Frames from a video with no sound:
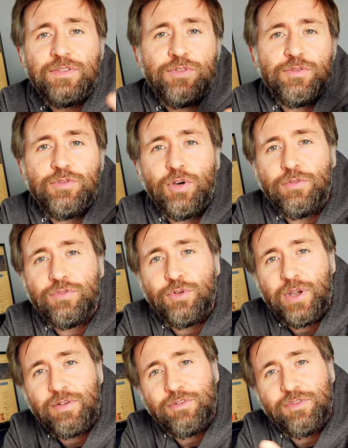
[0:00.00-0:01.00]
Whereas if you've gone
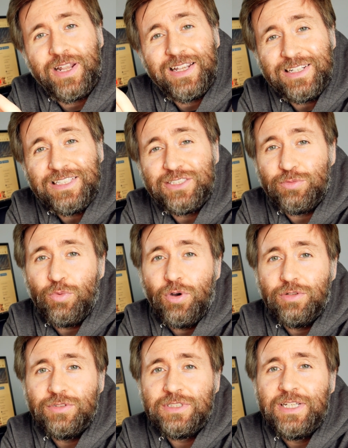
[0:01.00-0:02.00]
through everything at least
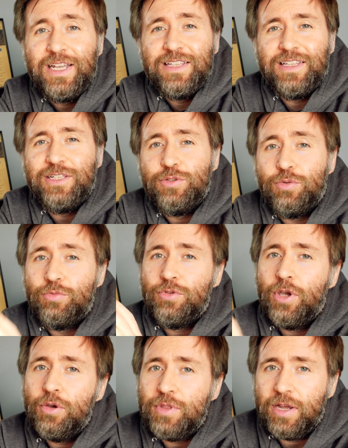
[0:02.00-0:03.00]
once, then you'll
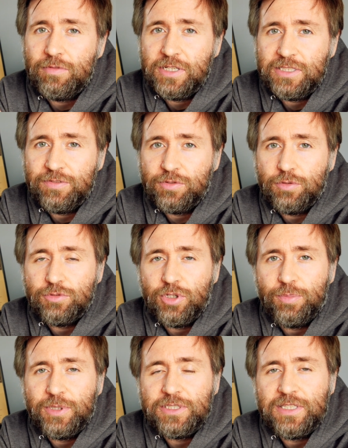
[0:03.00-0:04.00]
know that really difficult
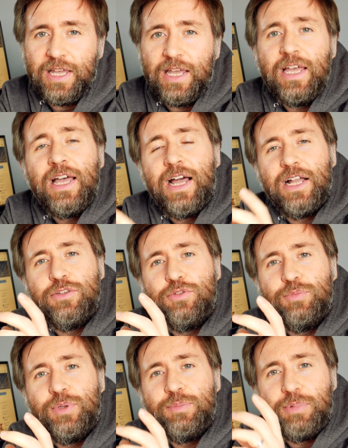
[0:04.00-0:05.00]
topic's there and
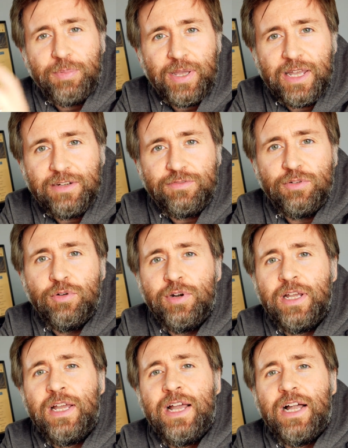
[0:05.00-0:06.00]
you'll be prepared for
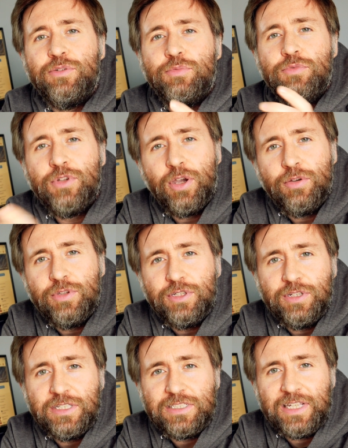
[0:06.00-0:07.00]
it and you'll know that
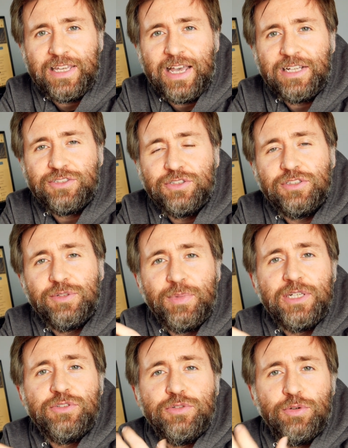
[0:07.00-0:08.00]
you need to take action to
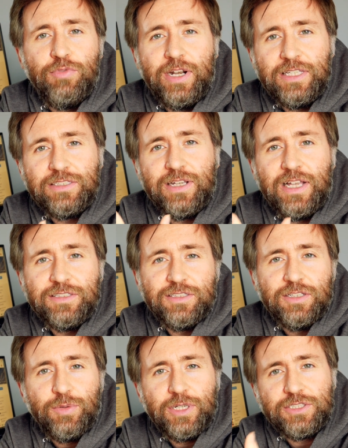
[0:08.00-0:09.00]
make sure you're ready to
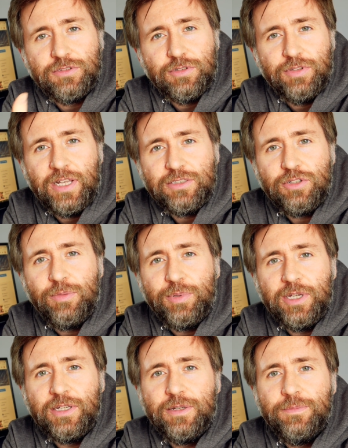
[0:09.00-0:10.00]
answer the questions on that
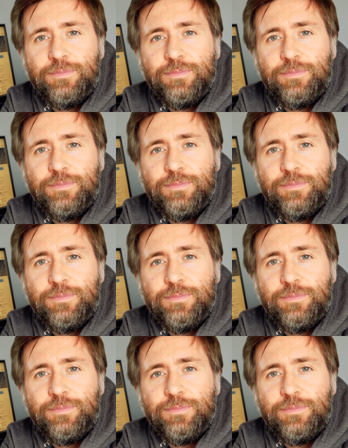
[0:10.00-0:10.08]
topic.